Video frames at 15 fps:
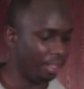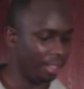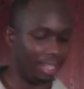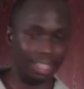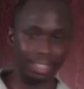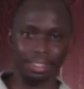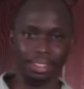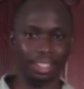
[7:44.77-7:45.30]

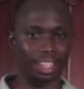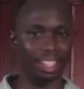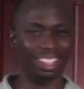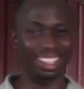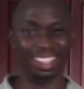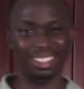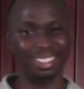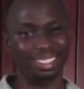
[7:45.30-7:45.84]
Like, yeah,
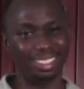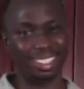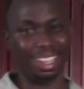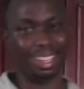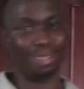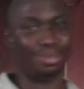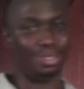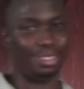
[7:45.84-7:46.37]
you get
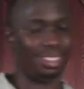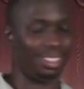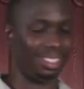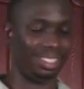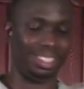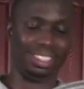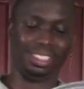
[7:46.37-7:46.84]
slapped for, man.